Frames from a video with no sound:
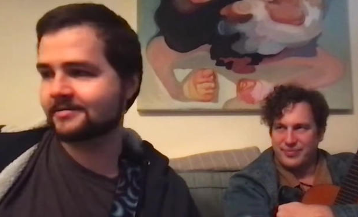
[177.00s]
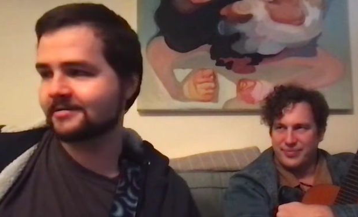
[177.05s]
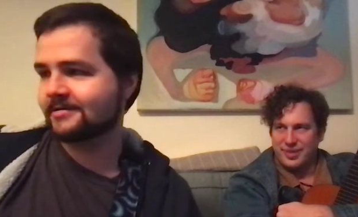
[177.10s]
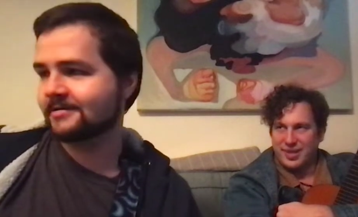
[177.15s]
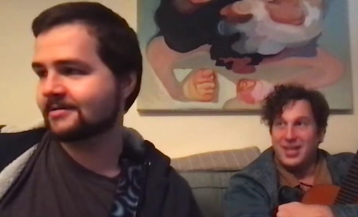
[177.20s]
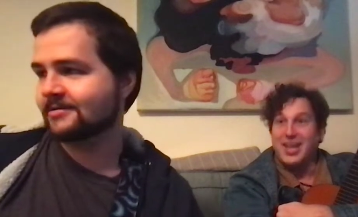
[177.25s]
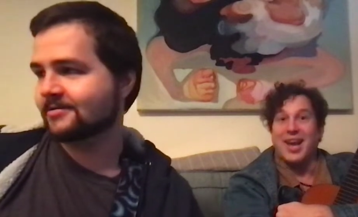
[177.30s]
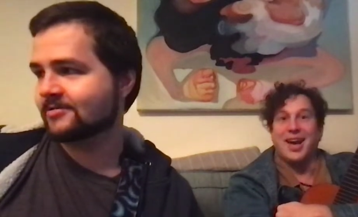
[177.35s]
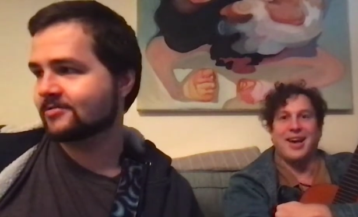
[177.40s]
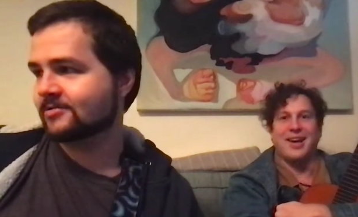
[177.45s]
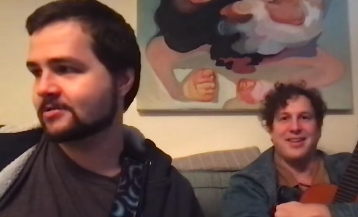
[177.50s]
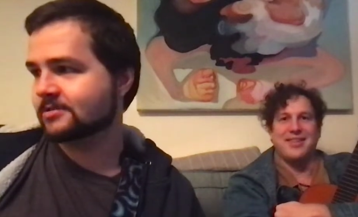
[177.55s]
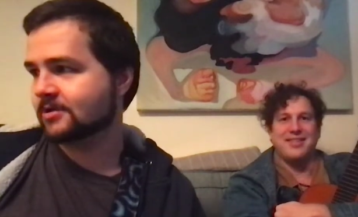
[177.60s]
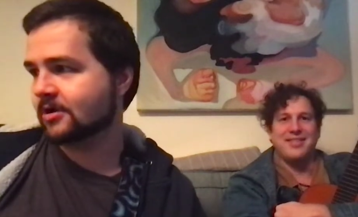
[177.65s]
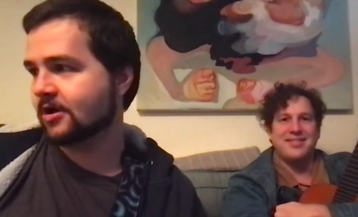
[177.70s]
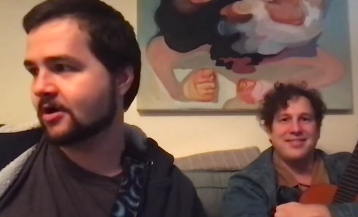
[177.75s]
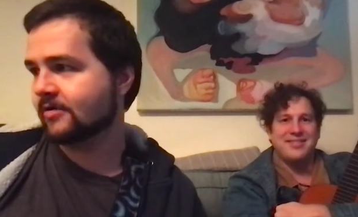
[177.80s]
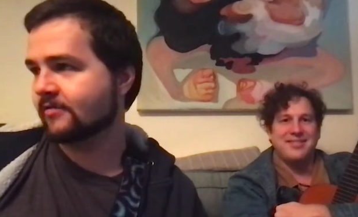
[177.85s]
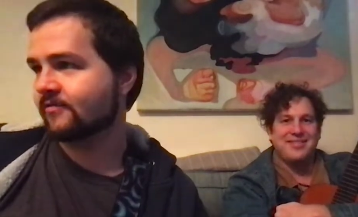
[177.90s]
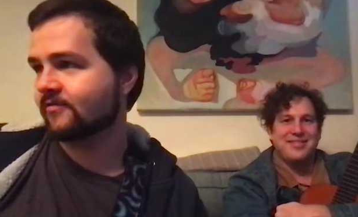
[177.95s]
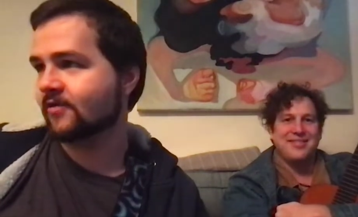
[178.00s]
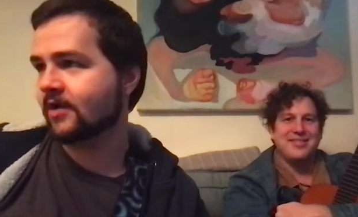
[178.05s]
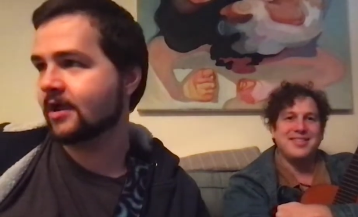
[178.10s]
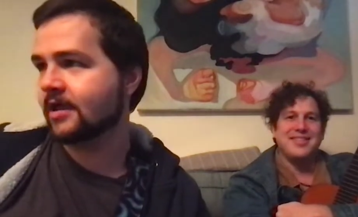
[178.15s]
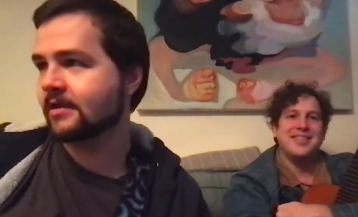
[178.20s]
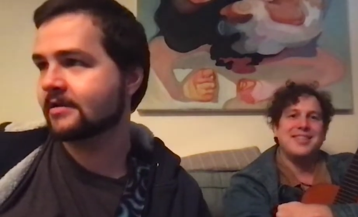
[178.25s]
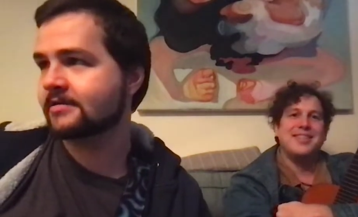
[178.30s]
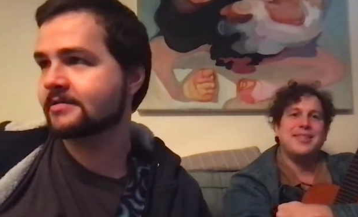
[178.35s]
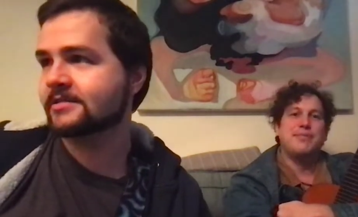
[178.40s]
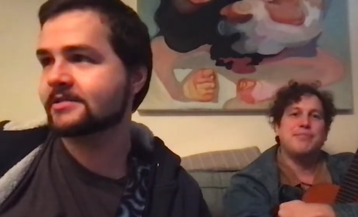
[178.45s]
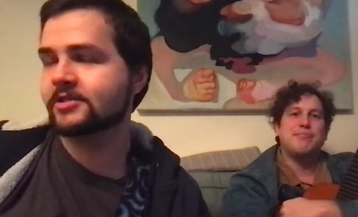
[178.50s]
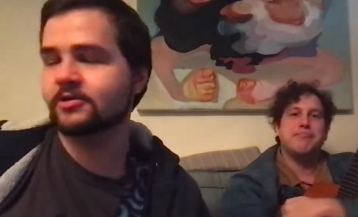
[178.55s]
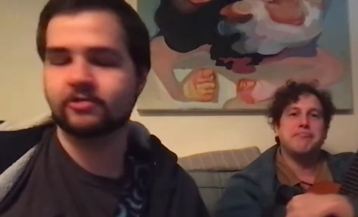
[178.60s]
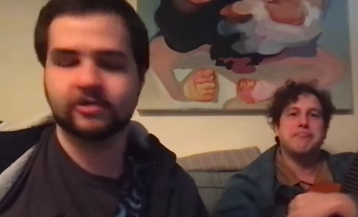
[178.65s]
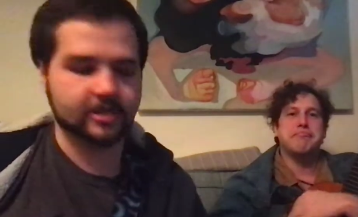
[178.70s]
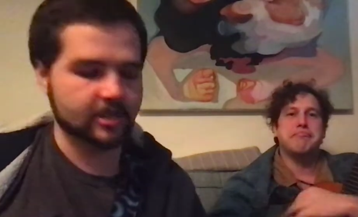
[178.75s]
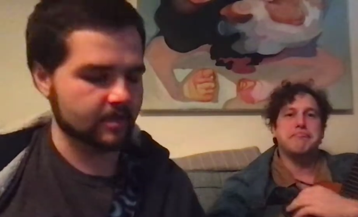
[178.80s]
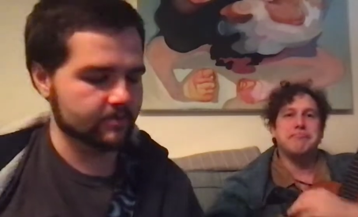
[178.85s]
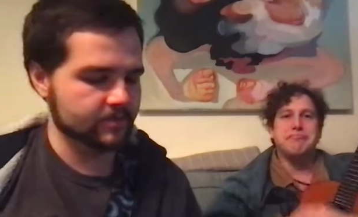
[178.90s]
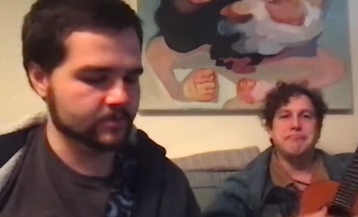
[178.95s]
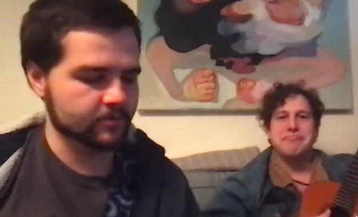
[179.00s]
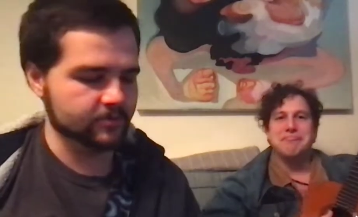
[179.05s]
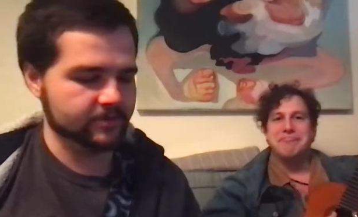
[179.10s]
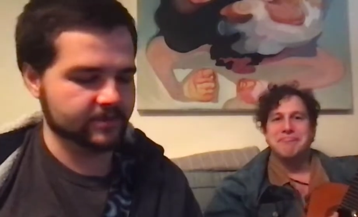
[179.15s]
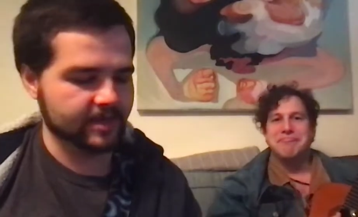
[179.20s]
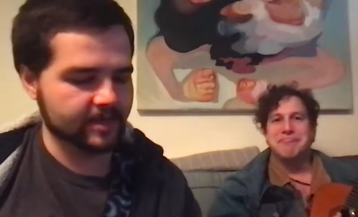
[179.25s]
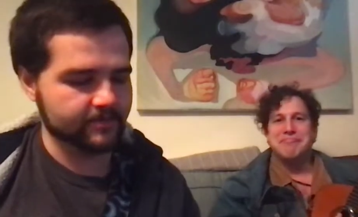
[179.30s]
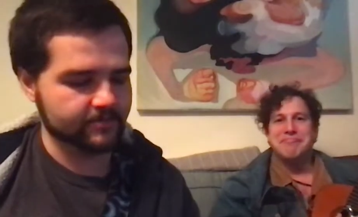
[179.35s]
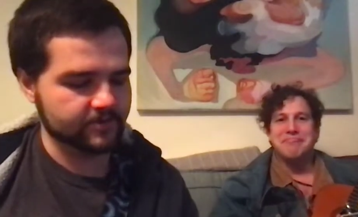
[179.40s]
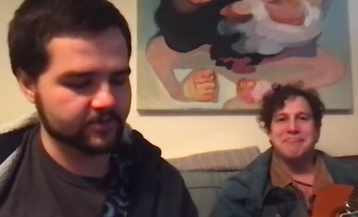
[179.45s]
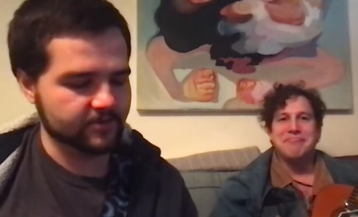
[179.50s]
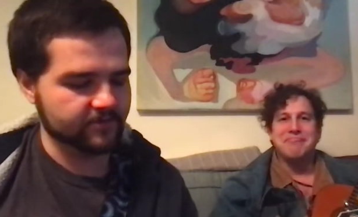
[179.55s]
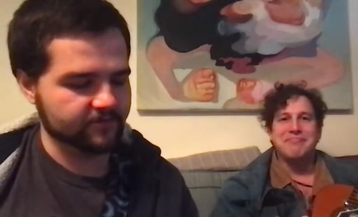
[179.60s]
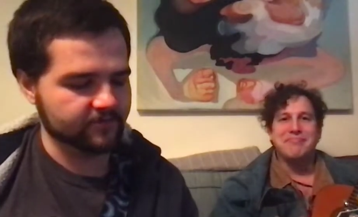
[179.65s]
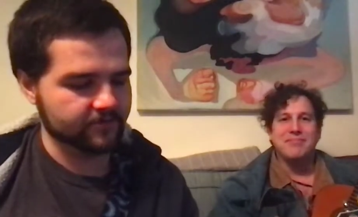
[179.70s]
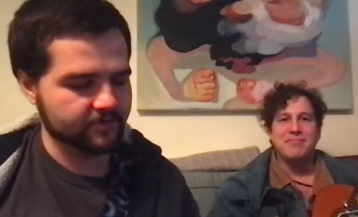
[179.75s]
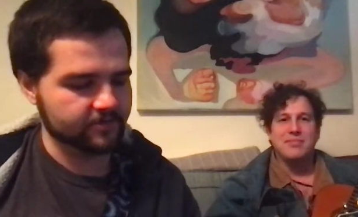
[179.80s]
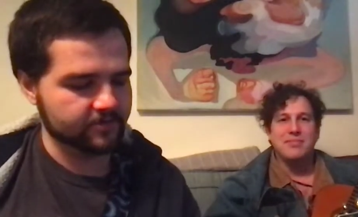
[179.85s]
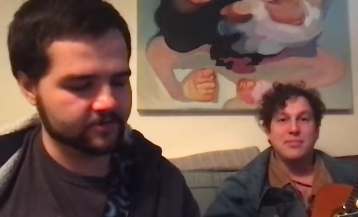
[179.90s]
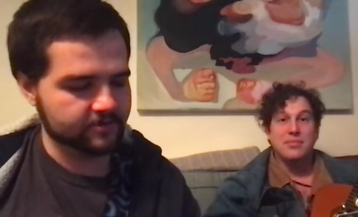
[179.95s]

Speaker 1: Yeah, the song friend. You would come in with that beautiful.